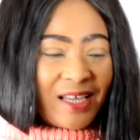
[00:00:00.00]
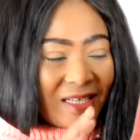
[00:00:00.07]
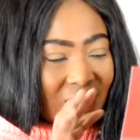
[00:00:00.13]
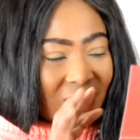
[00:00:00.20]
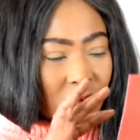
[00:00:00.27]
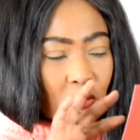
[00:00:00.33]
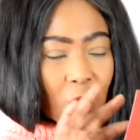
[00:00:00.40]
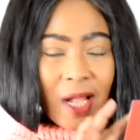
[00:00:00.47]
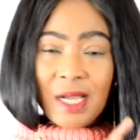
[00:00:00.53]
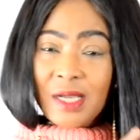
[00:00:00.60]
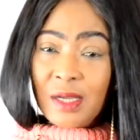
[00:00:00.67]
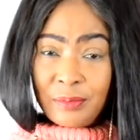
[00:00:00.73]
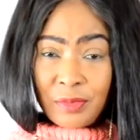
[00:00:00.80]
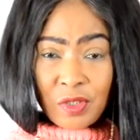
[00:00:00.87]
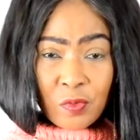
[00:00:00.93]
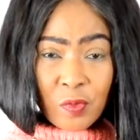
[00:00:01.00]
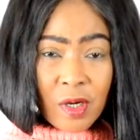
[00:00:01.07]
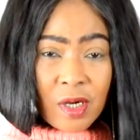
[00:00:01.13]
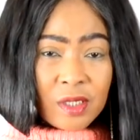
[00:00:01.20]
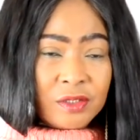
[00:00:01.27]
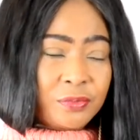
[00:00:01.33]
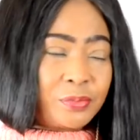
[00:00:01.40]
welcome to
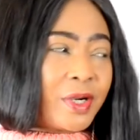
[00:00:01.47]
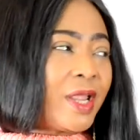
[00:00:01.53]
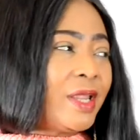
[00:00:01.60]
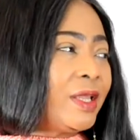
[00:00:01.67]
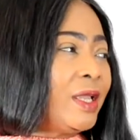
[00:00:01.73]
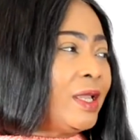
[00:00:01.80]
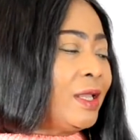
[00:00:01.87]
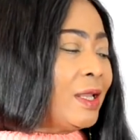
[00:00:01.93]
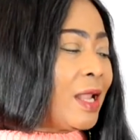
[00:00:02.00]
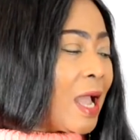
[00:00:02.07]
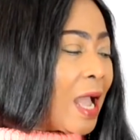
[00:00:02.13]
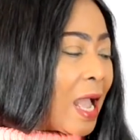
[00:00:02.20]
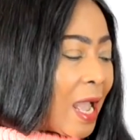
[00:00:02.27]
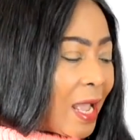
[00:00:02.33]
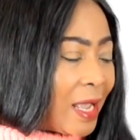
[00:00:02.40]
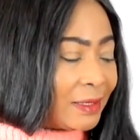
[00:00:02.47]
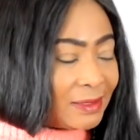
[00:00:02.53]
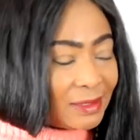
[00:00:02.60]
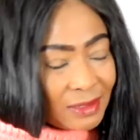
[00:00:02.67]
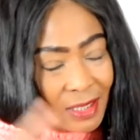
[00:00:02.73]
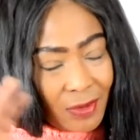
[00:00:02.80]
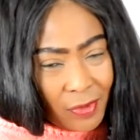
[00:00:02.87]
world of braiding
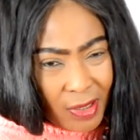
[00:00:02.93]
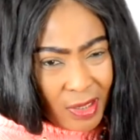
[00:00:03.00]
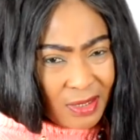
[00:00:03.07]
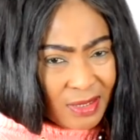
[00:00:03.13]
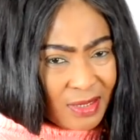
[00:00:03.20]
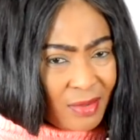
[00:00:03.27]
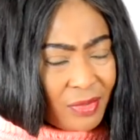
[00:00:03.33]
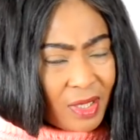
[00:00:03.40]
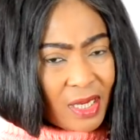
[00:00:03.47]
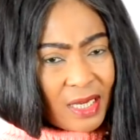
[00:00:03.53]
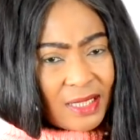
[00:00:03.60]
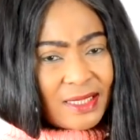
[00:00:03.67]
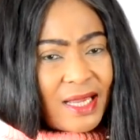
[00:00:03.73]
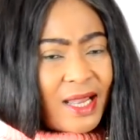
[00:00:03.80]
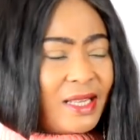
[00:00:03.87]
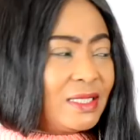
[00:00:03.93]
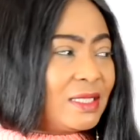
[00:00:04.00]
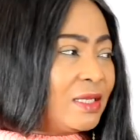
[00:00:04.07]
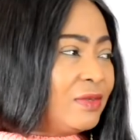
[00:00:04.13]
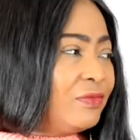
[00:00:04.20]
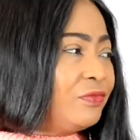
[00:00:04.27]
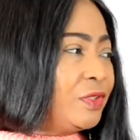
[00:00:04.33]
and today we got something
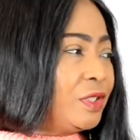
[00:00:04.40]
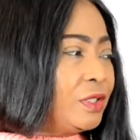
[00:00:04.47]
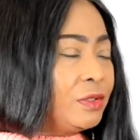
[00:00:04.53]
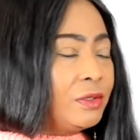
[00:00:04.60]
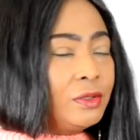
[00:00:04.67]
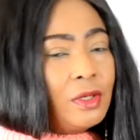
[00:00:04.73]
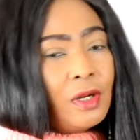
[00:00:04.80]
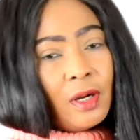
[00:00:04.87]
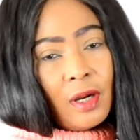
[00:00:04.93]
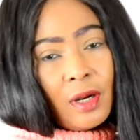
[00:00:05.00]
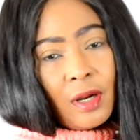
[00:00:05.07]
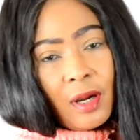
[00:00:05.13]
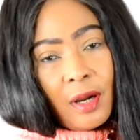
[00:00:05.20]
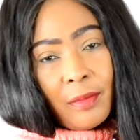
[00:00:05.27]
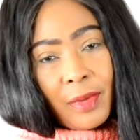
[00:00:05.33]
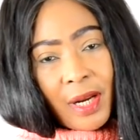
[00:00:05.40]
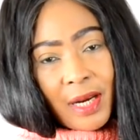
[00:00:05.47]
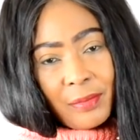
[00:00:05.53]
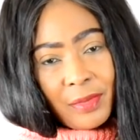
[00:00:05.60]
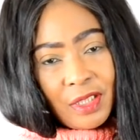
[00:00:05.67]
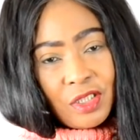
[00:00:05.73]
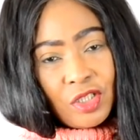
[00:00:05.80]
exciting for you my
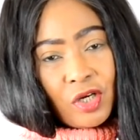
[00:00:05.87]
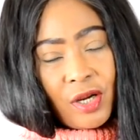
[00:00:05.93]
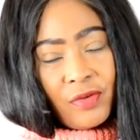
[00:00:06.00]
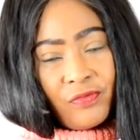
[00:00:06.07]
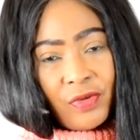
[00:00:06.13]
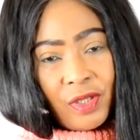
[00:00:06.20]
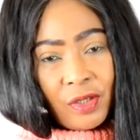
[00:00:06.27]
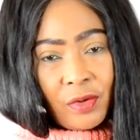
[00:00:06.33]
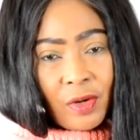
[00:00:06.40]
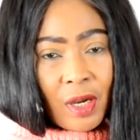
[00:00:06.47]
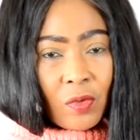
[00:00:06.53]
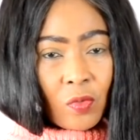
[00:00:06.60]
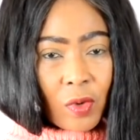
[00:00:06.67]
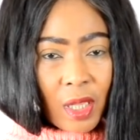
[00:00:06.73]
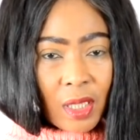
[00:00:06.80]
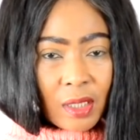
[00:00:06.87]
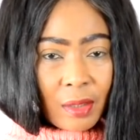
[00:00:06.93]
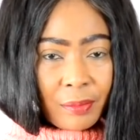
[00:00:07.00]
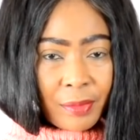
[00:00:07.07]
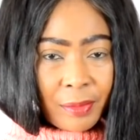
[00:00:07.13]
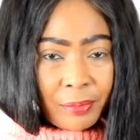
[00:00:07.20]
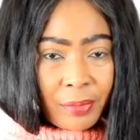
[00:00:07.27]
name is joy fido and
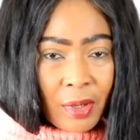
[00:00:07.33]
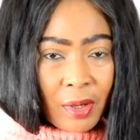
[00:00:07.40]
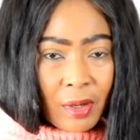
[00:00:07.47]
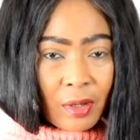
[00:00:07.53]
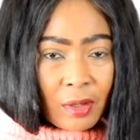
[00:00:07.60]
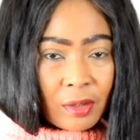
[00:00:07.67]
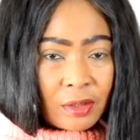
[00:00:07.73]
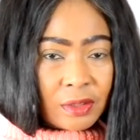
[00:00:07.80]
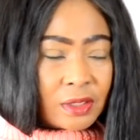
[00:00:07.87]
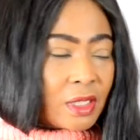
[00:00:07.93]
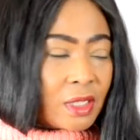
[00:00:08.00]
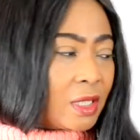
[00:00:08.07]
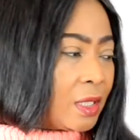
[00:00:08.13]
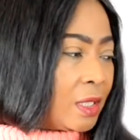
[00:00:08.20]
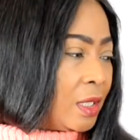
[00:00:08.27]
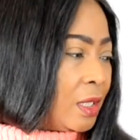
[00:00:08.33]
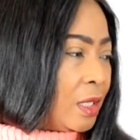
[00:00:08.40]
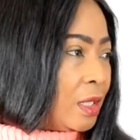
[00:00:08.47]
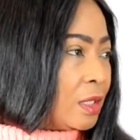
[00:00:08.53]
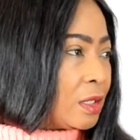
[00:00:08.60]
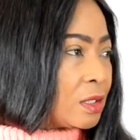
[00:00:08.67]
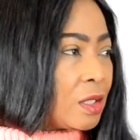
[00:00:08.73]
welcome aboard
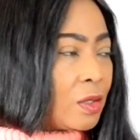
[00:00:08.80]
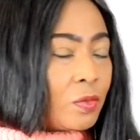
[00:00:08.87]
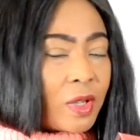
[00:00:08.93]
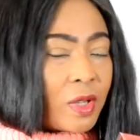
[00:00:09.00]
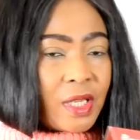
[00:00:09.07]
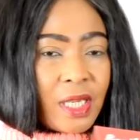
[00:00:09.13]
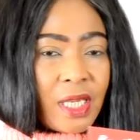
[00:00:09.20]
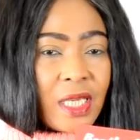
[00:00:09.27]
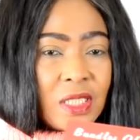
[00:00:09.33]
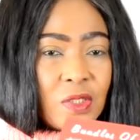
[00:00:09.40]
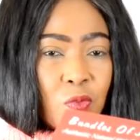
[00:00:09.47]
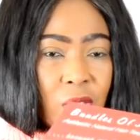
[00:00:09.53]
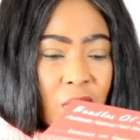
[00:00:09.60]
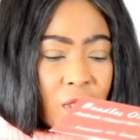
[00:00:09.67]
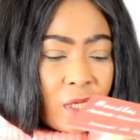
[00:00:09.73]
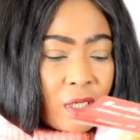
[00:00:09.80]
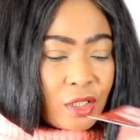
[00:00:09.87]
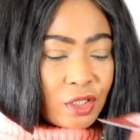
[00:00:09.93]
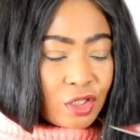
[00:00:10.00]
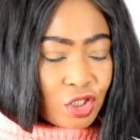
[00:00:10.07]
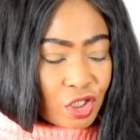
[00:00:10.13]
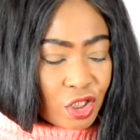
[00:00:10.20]
so what it is we're
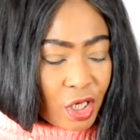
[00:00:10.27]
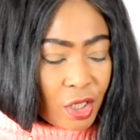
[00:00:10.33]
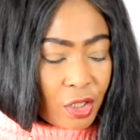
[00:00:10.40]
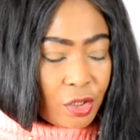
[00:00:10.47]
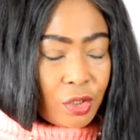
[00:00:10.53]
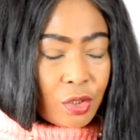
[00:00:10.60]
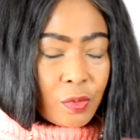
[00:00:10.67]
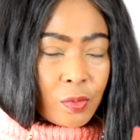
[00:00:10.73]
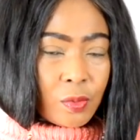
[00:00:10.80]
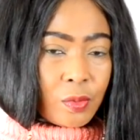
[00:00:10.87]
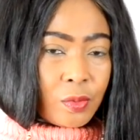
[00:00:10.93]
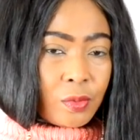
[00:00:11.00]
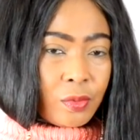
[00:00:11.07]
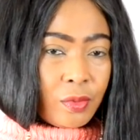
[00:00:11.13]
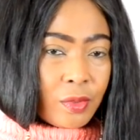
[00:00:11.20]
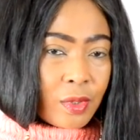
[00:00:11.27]
gonna show you